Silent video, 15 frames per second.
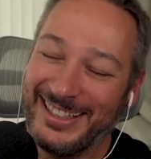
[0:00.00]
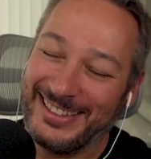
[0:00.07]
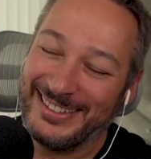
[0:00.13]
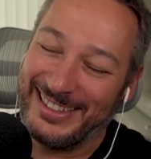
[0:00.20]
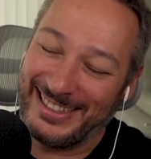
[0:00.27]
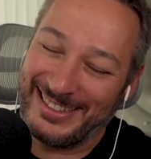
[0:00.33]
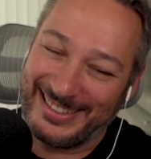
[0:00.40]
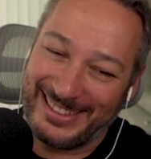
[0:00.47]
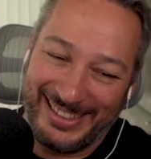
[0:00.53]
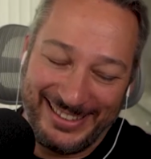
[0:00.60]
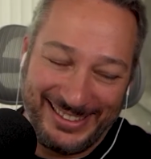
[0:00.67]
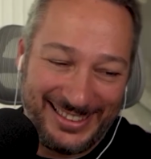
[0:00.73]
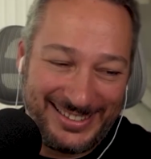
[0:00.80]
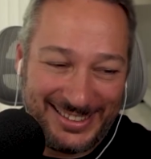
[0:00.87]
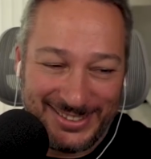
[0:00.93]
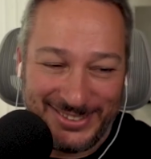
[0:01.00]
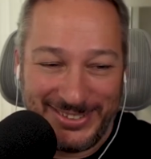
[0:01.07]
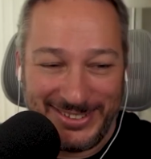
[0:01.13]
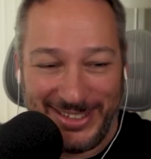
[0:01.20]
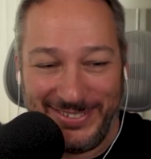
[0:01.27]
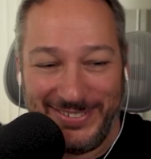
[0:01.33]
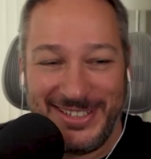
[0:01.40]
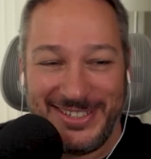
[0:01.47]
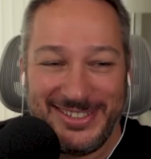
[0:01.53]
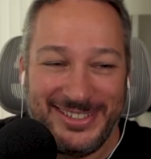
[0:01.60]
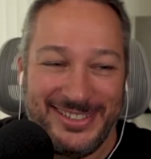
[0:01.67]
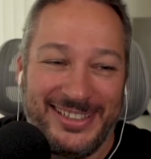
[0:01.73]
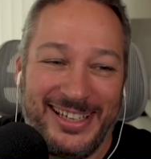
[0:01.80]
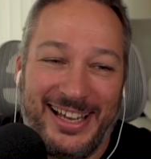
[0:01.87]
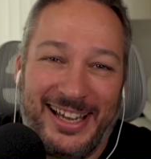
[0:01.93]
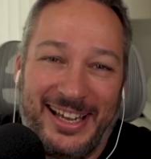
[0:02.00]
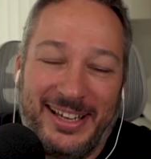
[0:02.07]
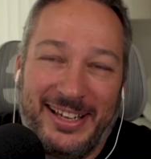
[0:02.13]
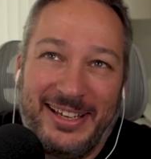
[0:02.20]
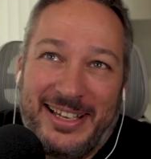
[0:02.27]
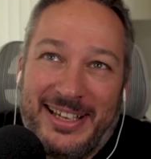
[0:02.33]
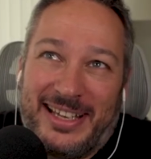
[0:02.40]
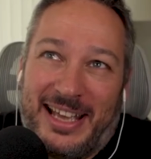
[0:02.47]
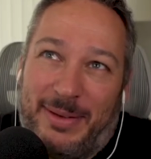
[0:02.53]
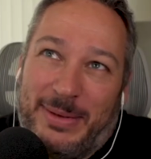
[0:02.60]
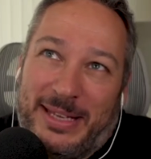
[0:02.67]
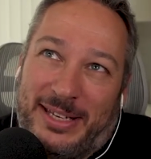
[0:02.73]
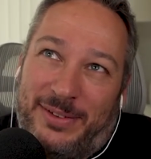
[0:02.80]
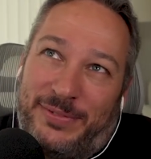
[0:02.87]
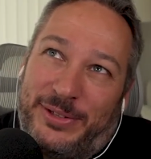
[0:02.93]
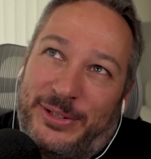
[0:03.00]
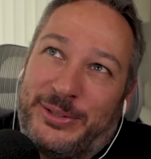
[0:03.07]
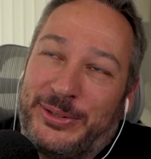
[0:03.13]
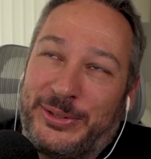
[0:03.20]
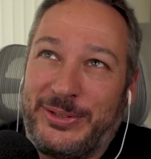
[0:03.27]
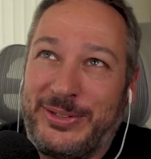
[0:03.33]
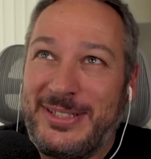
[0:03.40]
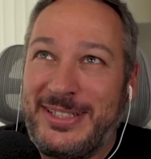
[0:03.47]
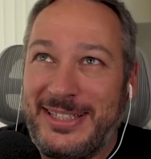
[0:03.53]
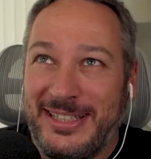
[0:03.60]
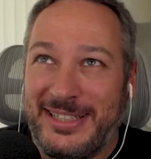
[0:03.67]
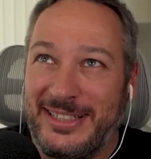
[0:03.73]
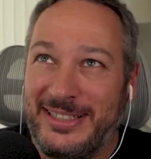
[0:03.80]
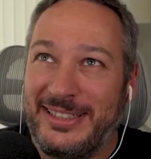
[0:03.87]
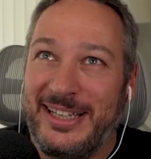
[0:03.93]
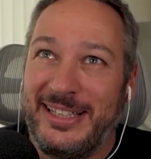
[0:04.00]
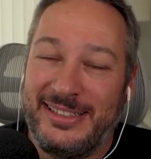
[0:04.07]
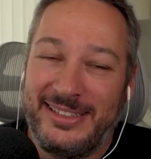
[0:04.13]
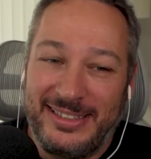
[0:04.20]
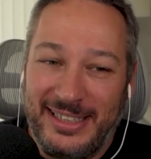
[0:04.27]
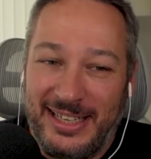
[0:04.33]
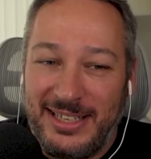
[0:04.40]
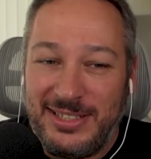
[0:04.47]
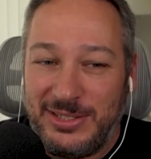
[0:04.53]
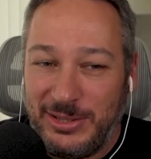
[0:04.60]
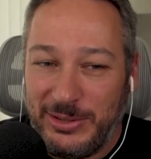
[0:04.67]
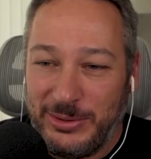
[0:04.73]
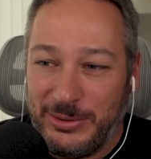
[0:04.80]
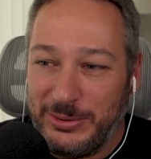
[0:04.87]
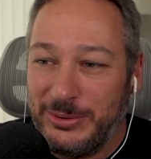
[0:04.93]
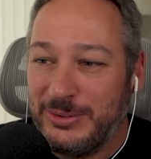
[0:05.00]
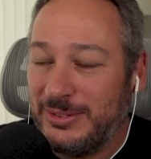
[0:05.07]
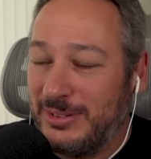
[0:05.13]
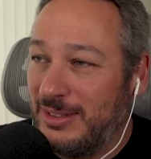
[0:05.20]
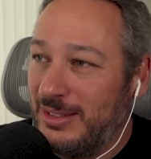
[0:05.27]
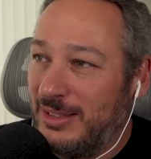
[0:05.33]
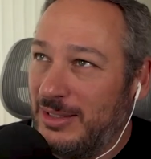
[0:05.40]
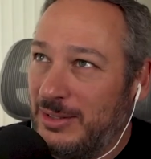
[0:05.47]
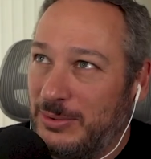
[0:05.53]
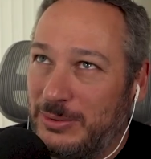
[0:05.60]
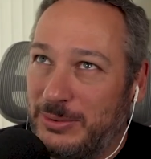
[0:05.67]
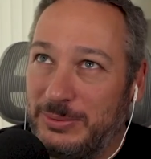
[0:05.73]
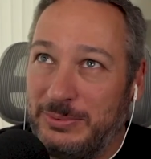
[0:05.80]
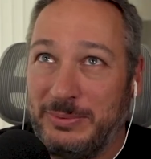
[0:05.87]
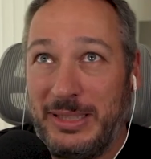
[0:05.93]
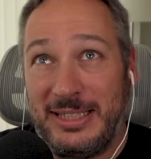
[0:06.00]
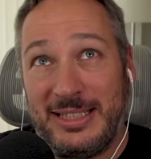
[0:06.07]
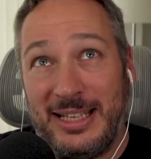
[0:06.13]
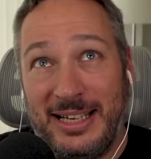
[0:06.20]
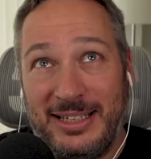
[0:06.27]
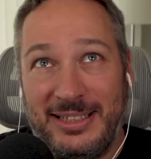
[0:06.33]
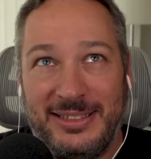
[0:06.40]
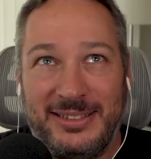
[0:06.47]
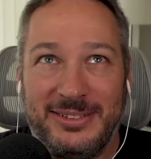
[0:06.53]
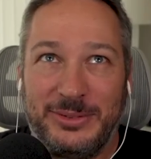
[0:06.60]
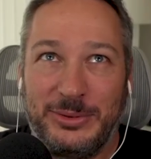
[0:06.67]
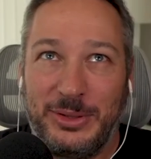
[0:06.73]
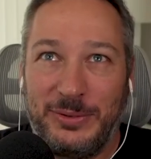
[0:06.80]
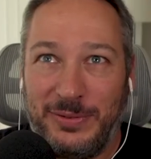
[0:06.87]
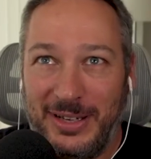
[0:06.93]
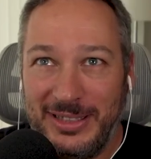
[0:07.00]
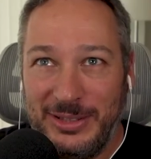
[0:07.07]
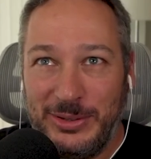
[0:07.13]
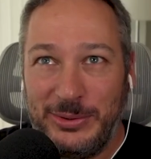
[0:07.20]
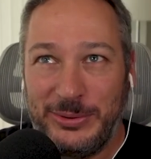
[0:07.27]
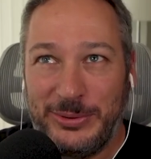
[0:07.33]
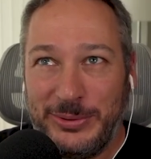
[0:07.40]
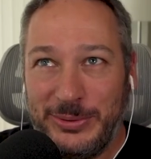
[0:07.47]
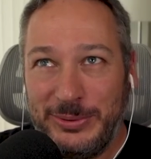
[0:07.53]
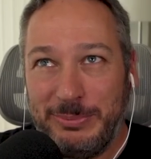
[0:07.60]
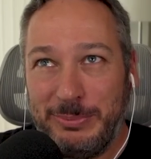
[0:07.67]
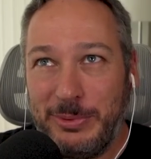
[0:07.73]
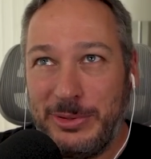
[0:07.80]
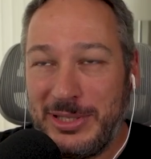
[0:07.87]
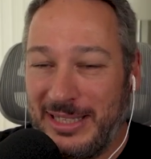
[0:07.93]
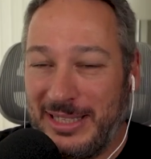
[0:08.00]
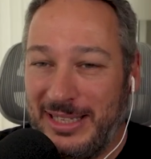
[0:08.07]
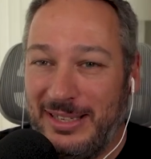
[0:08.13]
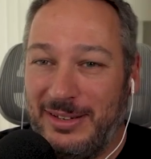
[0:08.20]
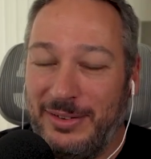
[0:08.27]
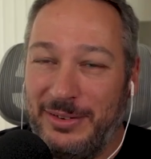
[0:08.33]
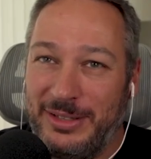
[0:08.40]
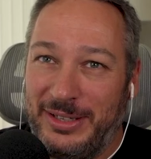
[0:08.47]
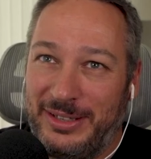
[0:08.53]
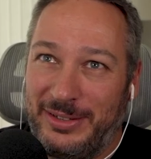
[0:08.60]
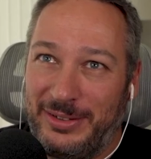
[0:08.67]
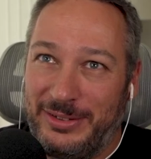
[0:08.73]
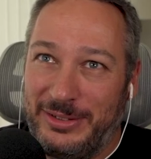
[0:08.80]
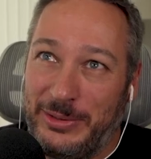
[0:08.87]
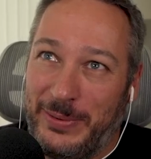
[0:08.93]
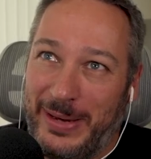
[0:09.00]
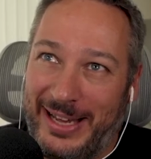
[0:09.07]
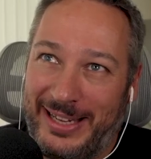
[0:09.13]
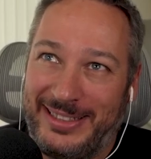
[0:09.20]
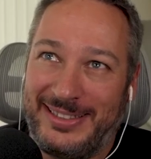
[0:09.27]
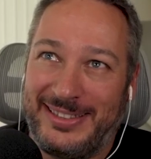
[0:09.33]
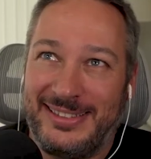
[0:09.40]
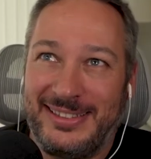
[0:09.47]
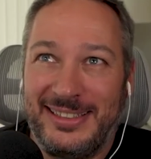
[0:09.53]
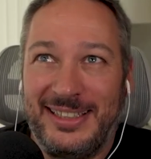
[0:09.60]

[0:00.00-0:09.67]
That's a tricky question. If you consider that SEO is like would fall into mostly on it on UX,